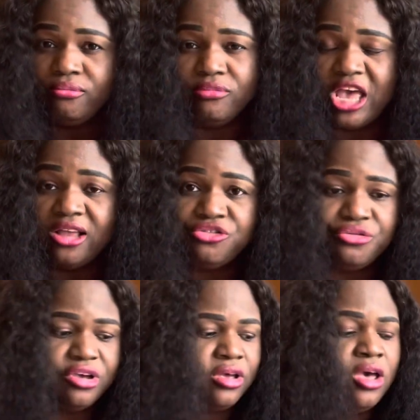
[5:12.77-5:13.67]

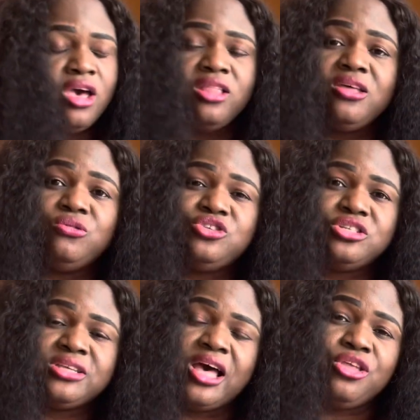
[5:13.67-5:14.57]
entry, they'll
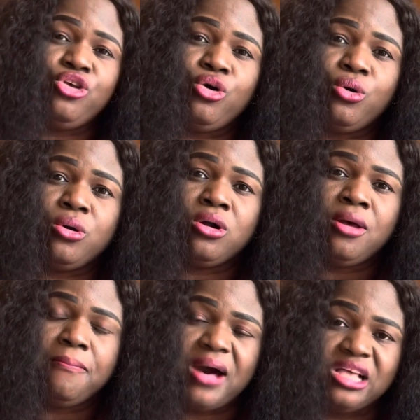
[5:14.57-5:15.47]
just scan your
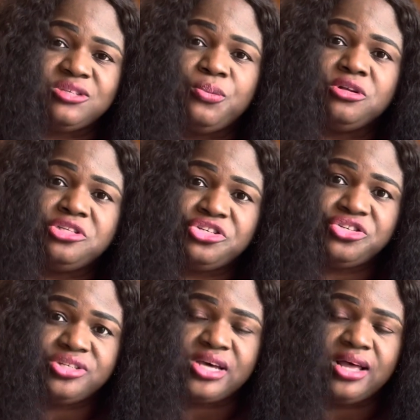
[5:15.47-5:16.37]
passport
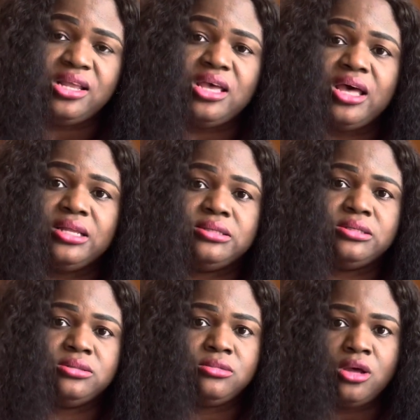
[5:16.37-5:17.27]
digitally and,
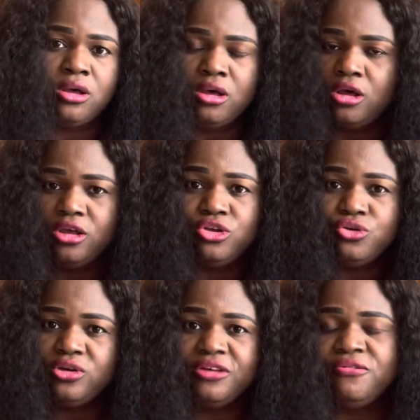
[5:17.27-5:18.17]
you know,
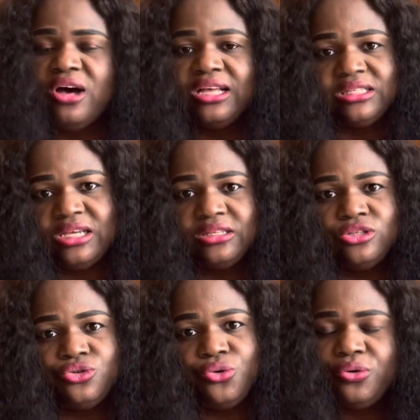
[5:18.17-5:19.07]
give you access
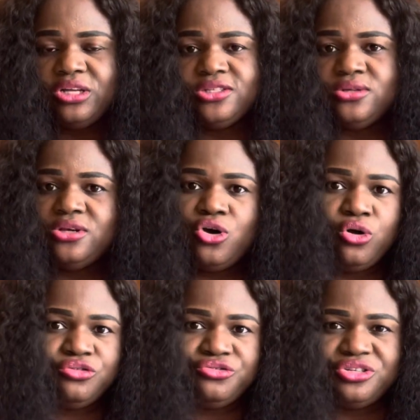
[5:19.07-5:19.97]
to go into the
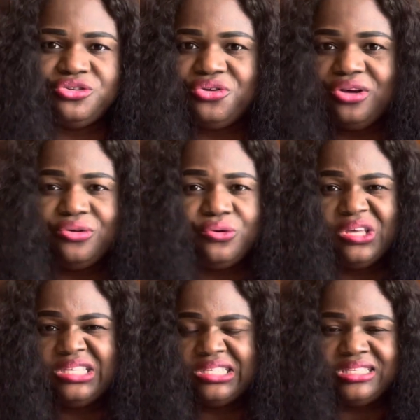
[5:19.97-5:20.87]
country. So you're not going
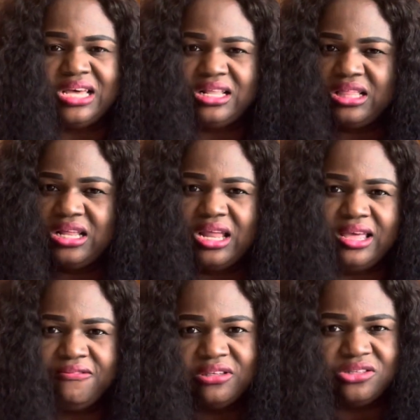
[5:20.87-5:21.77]
to see anything like
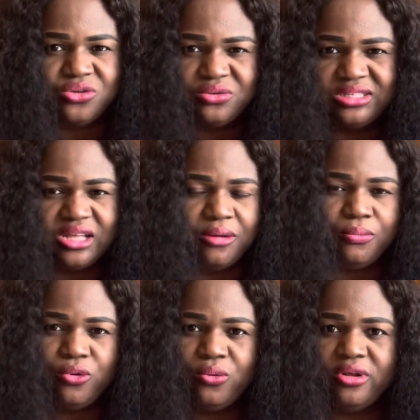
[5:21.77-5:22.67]
physical stamp
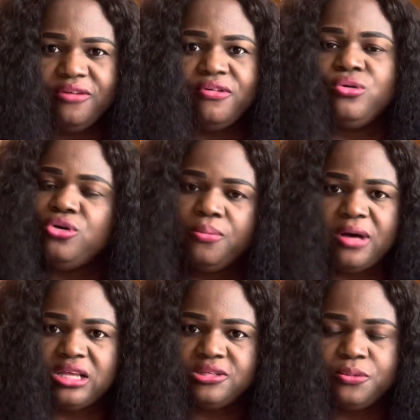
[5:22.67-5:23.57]
or whatever on your
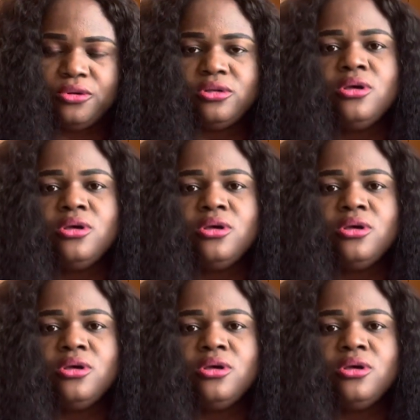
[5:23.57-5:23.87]
passport.